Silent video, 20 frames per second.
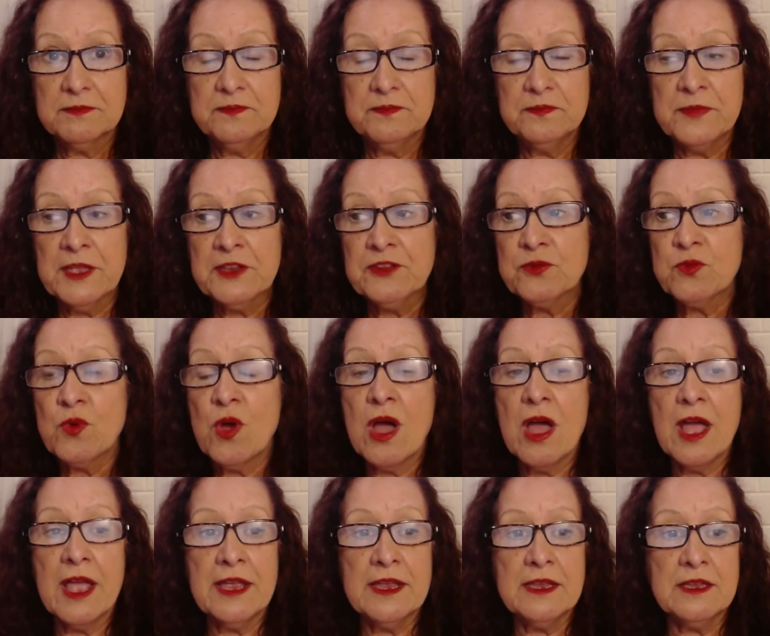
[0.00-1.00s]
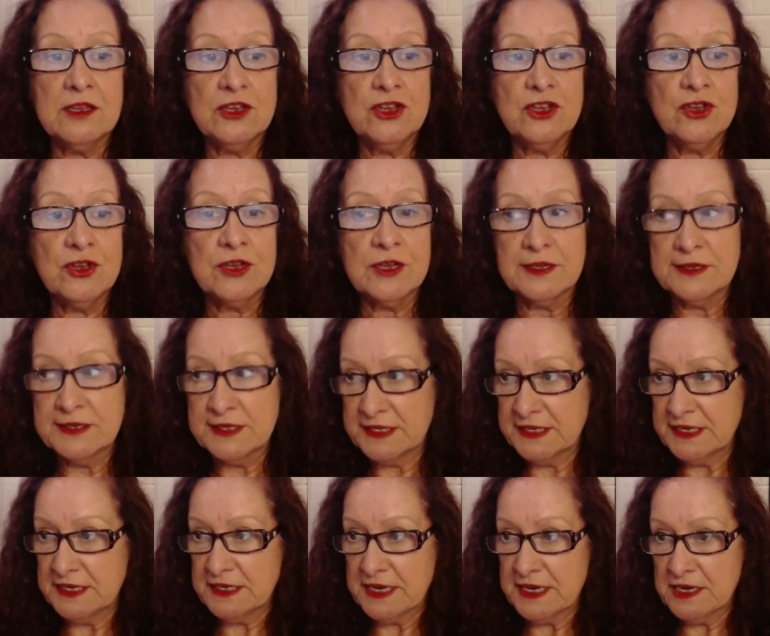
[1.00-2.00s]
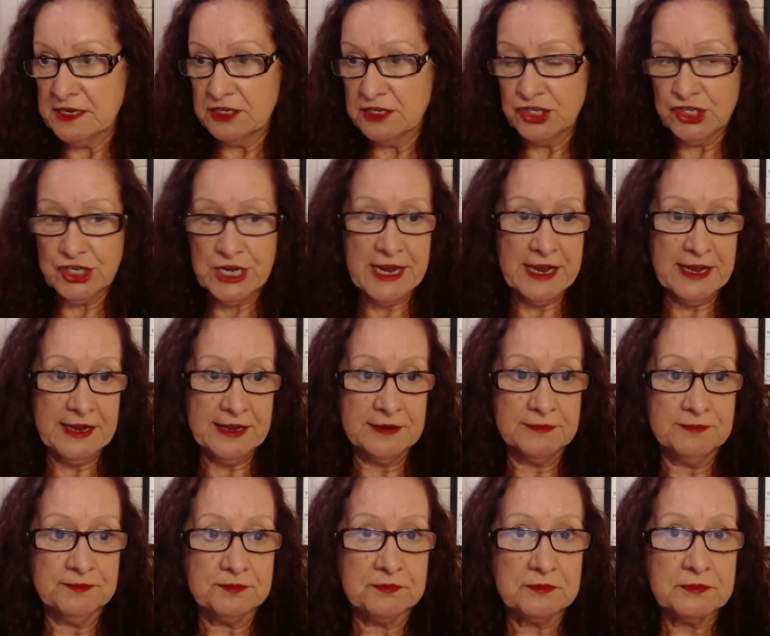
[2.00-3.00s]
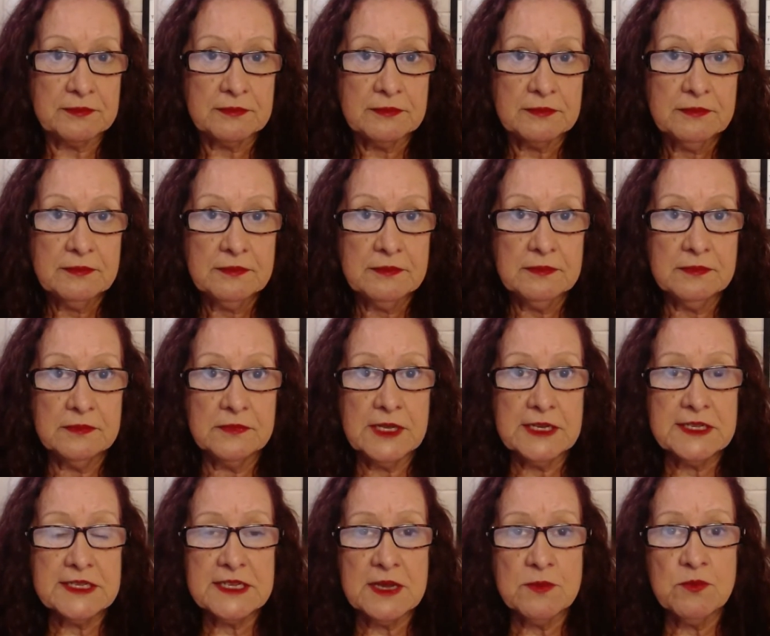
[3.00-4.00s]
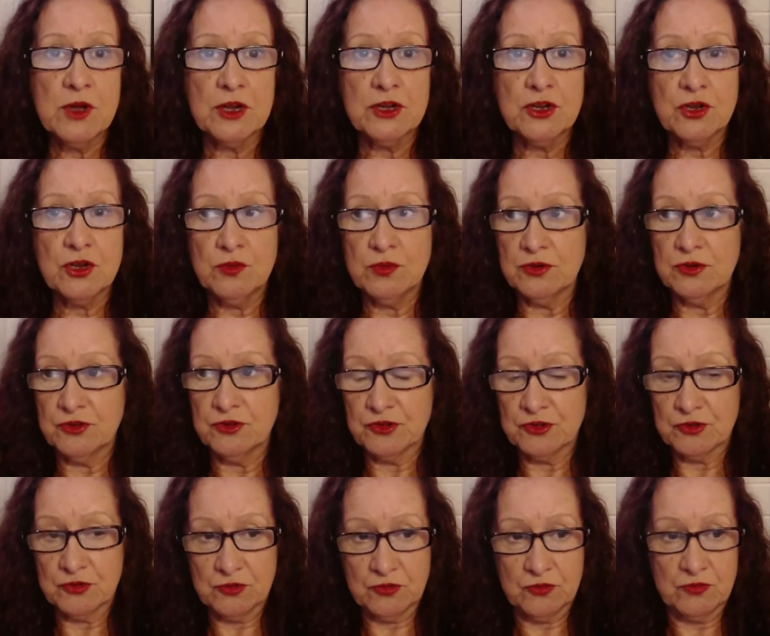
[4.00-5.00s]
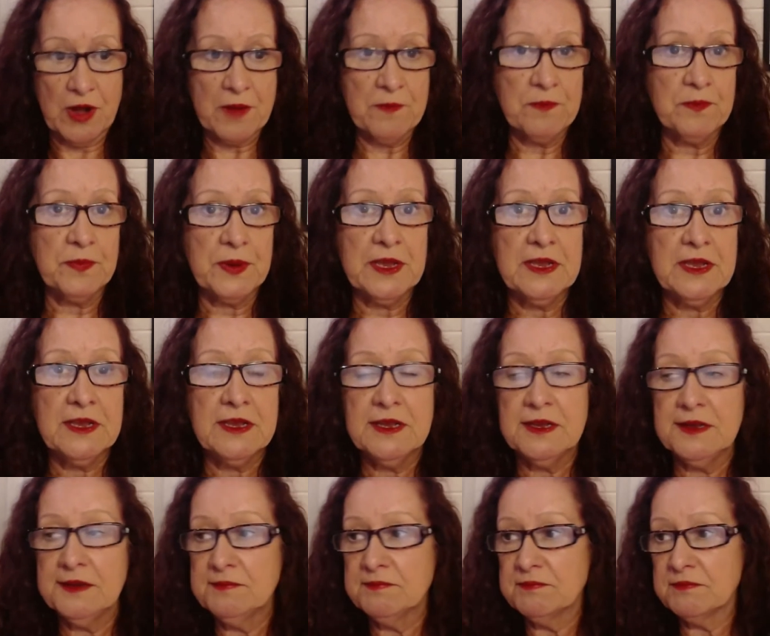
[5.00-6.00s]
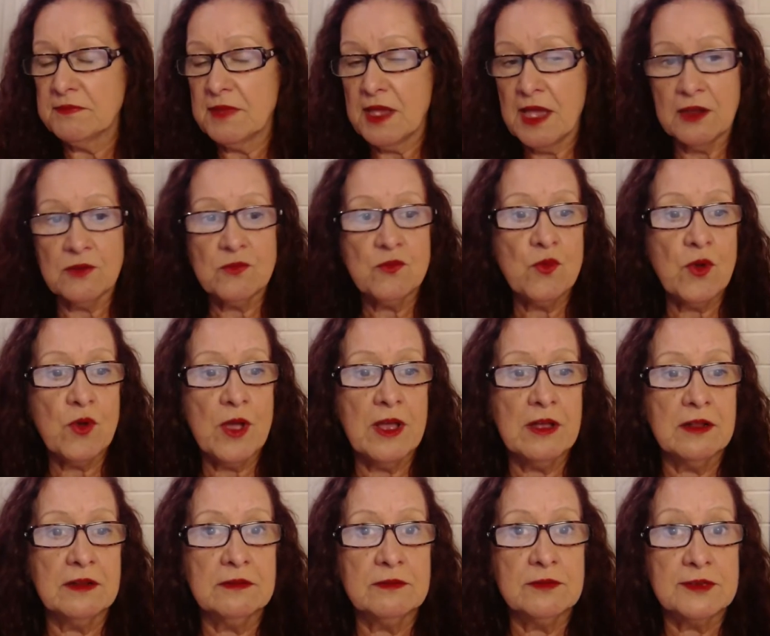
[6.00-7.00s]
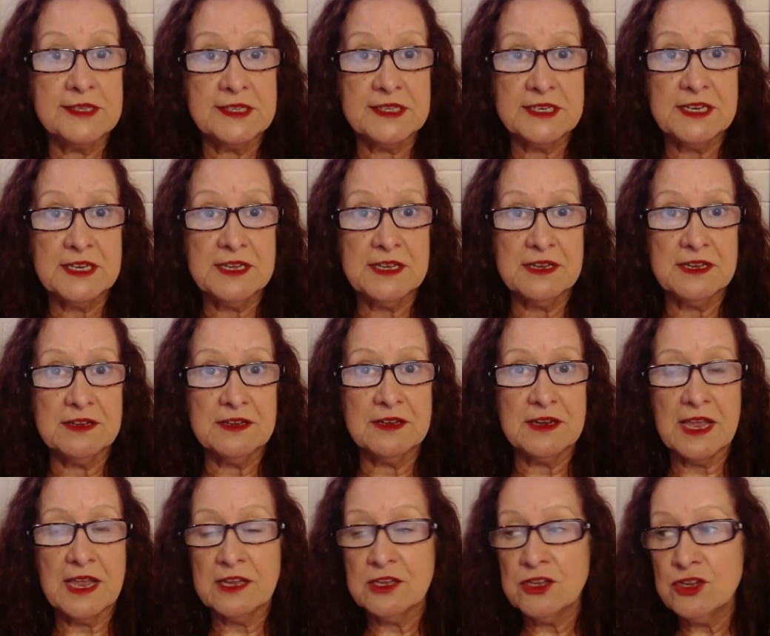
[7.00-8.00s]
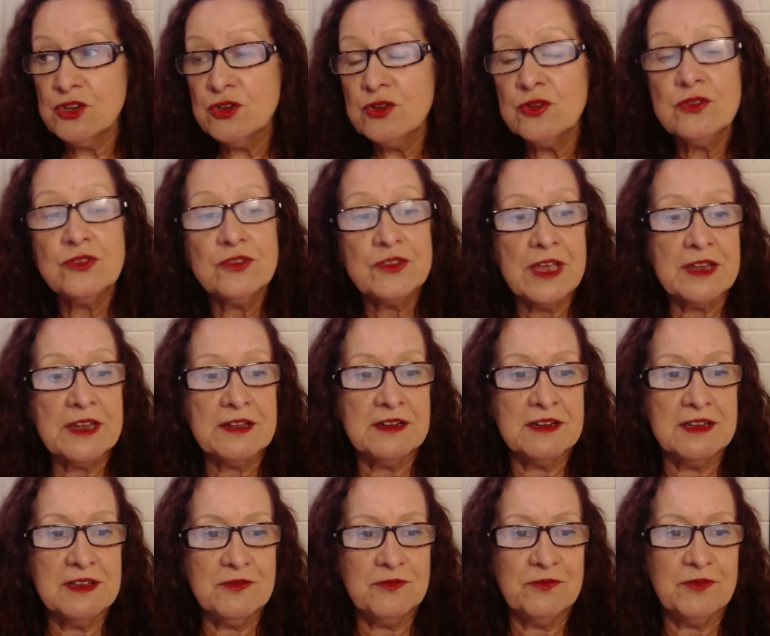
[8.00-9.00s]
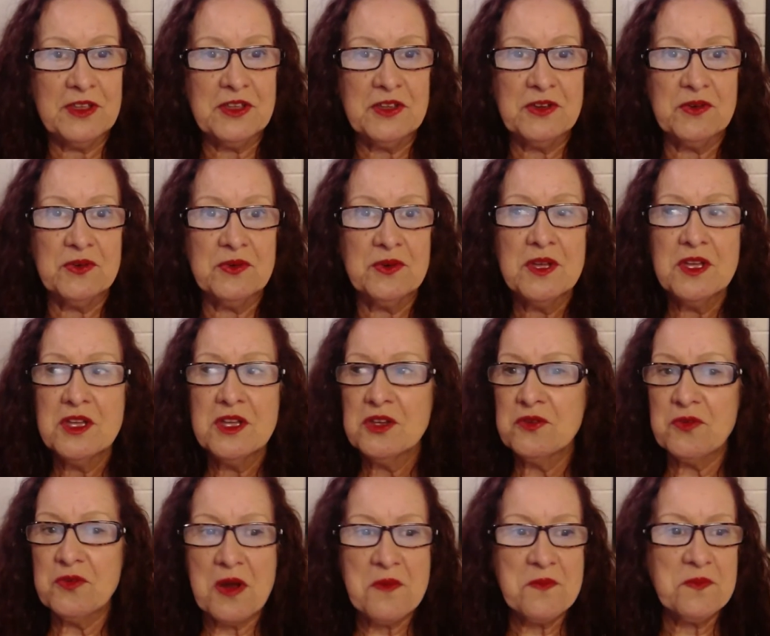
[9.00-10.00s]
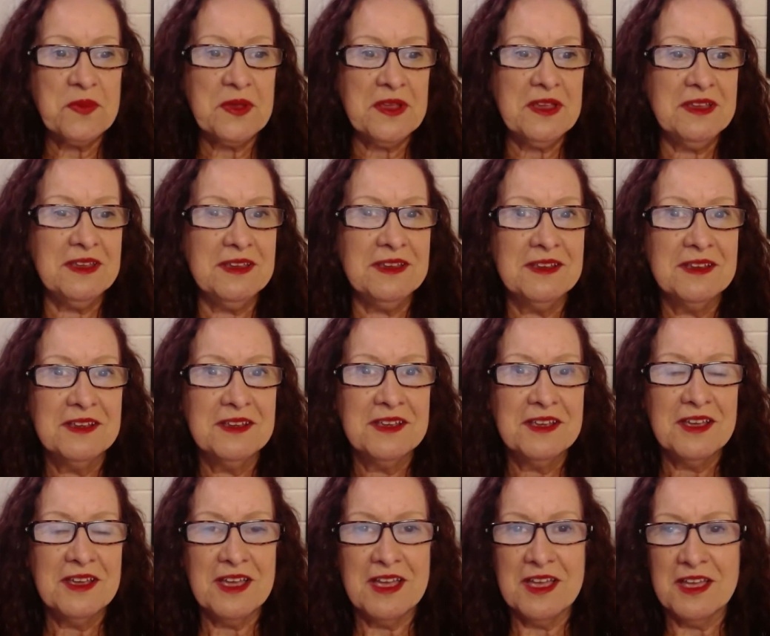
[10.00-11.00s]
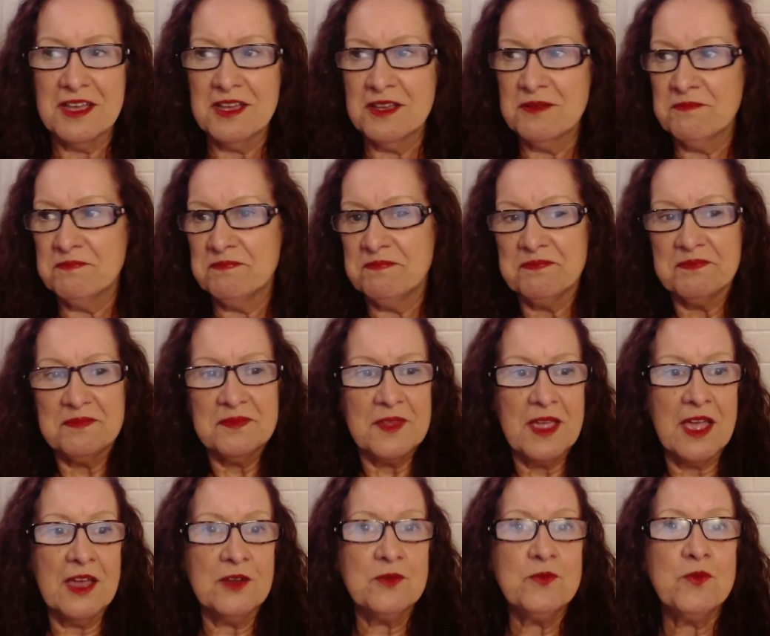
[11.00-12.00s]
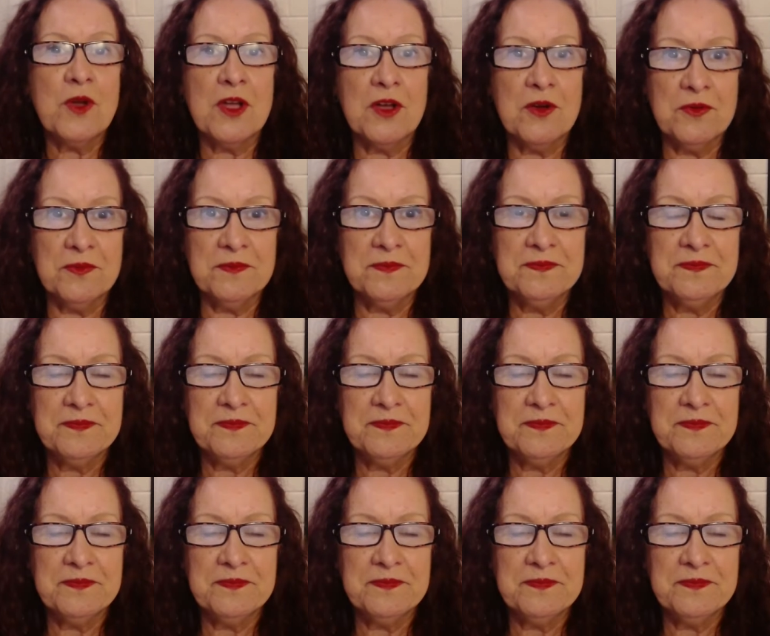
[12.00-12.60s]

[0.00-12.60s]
That's why you can sit in a chair that someone who was grumpy, unwell was sitting in, and you suddenly feel grumpy, unwell.